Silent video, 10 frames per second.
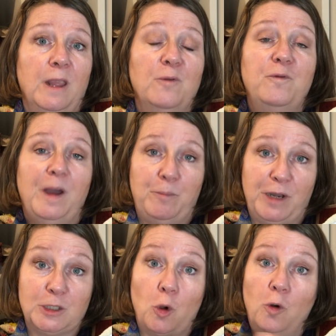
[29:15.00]

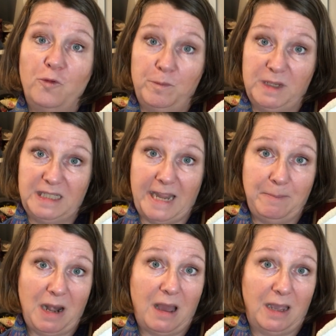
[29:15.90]
fabrics, all from the same
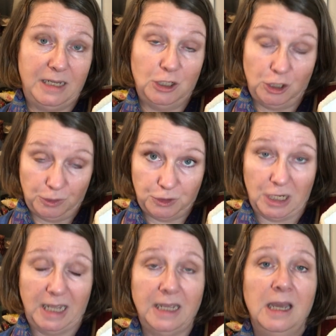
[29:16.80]
line
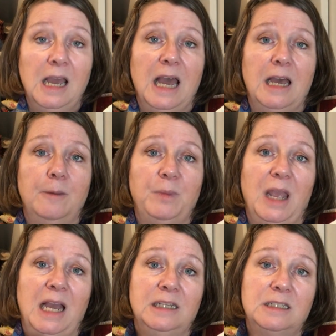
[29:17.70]
usually,
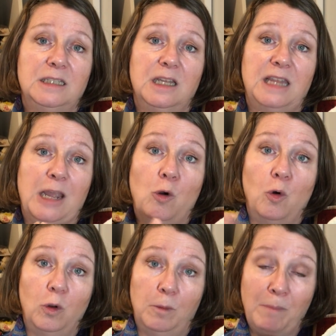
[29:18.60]
and that they
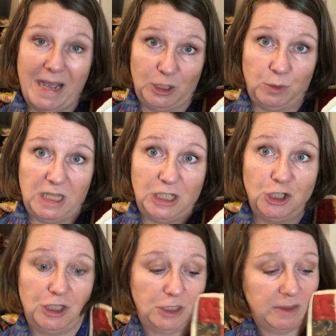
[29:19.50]
all match with each
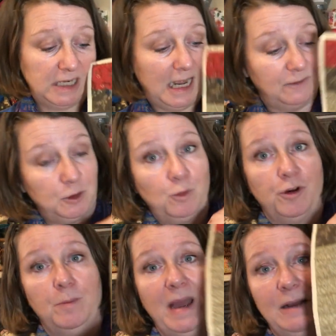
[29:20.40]
other. So I didn't have to worry
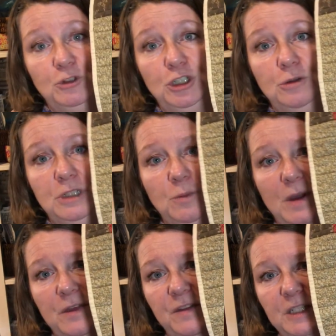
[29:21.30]
about choosing
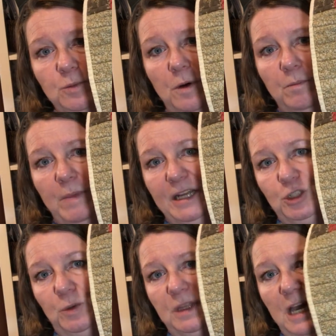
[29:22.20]
whether this one
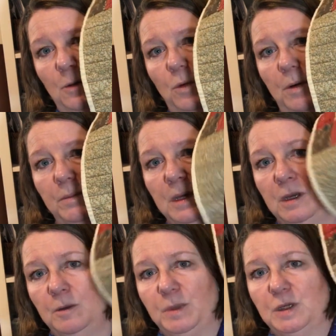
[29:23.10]
matched with that one,
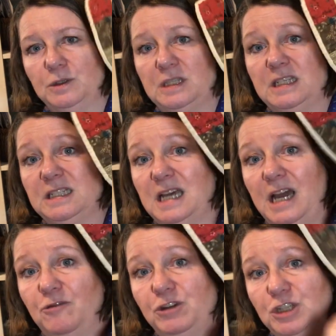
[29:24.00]
because the
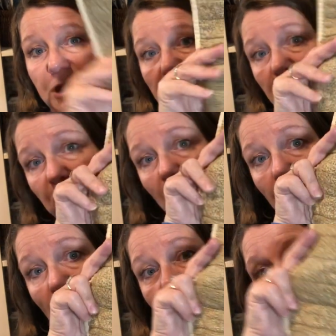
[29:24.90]
designer had done that for me
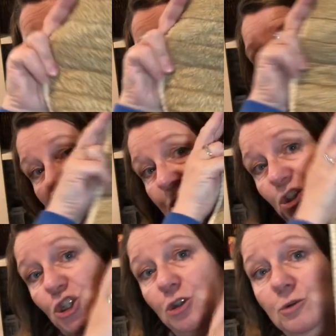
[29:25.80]
already. I just had to
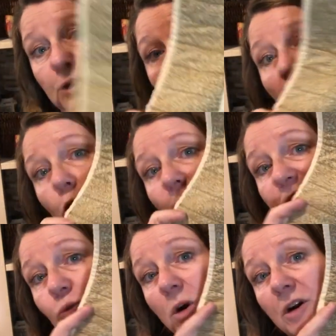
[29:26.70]
choose
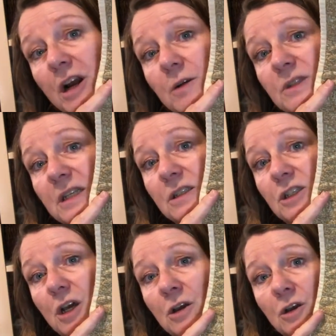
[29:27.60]
which one goes
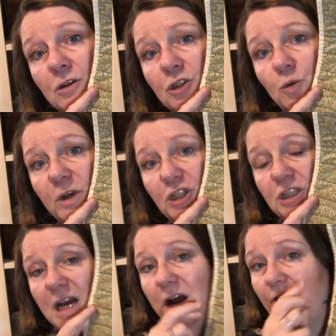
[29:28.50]
into which
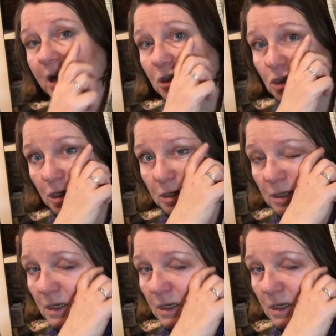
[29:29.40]
direction,